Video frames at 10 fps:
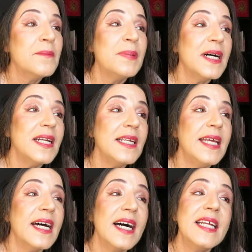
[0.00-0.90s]
But
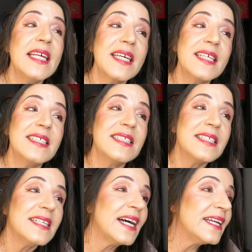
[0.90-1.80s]
yeah, I like this.
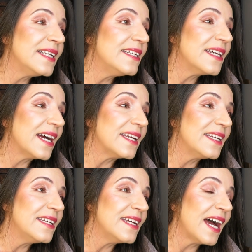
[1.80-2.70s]

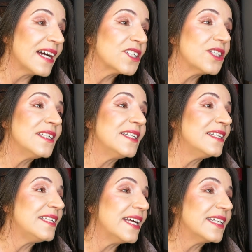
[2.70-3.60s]
I actually
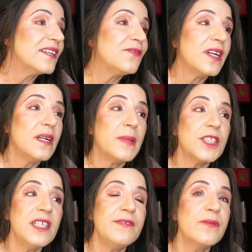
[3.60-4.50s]
like it very
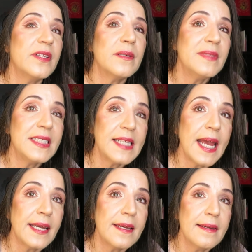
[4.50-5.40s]
much, even with the
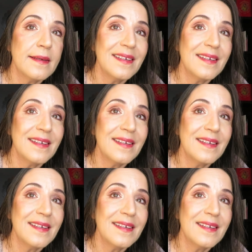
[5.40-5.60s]
mistake.